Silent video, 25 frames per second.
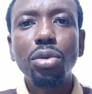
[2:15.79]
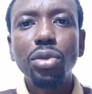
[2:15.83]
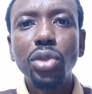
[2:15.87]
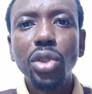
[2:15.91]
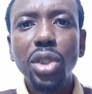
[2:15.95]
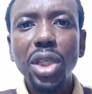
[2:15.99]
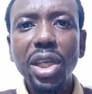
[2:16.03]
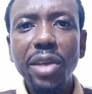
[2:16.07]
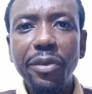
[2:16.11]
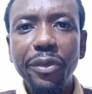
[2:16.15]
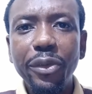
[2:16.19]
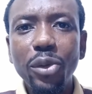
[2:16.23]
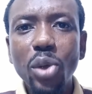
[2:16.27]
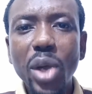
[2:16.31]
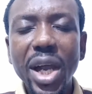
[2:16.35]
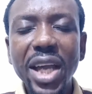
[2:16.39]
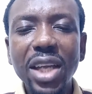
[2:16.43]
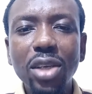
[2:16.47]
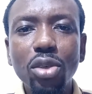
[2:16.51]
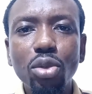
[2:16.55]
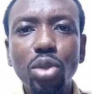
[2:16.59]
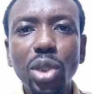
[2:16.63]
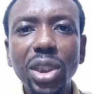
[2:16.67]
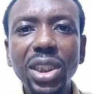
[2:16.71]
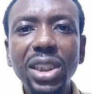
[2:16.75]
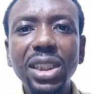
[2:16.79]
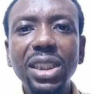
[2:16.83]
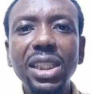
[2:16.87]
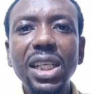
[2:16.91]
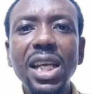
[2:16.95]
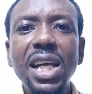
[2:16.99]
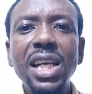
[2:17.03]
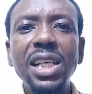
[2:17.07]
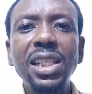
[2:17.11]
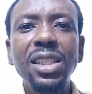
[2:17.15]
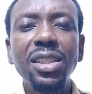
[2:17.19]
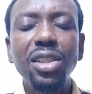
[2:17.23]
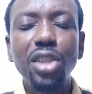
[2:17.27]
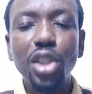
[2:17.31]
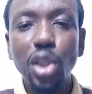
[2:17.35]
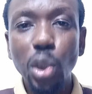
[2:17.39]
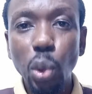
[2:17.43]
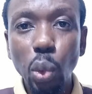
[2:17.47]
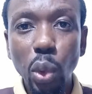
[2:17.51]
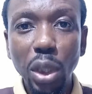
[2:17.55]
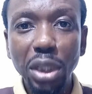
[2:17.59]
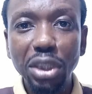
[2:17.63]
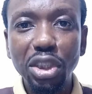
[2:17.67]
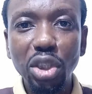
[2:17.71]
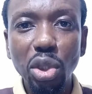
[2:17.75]
if you are a Christian, you
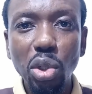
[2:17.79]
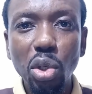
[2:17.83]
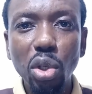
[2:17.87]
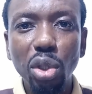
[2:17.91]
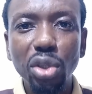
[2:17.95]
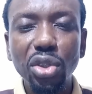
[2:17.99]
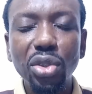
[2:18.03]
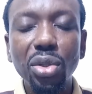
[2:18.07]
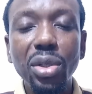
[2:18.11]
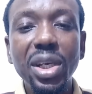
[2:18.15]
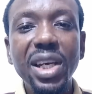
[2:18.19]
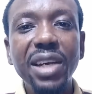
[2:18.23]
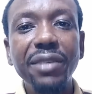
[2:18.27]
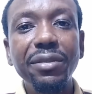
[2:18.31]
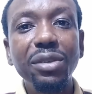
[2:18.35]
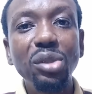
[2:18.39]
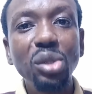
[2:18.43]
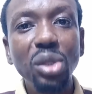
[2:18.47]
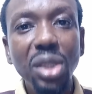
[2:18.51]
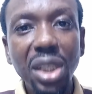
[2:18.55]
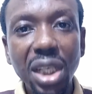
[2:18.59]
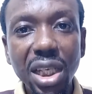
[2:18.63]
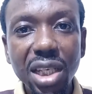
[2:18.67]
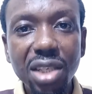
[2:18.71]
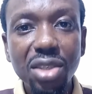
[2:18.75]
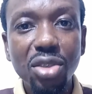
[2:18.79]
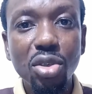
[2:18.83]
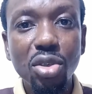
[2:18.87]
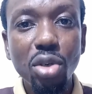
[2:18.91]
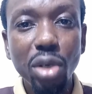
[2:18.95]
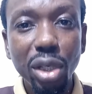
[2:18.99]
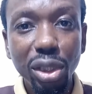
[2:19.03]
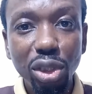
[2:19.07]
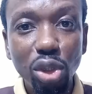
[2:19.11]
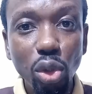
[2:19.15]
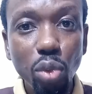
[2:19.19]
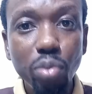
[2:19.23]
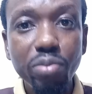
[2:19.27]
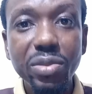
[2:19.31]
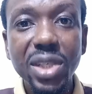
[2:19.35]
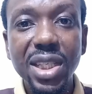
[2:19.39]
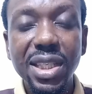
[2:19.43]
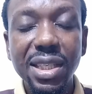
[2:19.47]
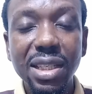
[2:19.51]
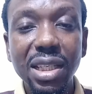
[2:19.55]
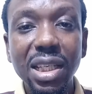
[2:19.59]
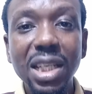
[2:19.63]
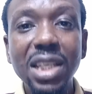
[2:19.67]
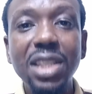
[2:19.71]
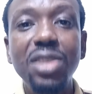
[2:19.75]
want to go to heaven, he is going to
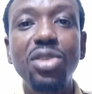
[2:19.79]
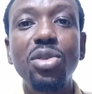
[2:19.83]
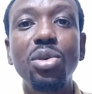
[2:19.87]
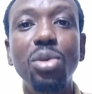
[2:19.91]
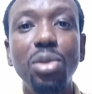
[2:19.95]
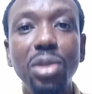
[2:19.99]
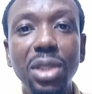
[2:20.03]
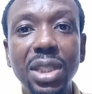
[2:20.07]
mislead you.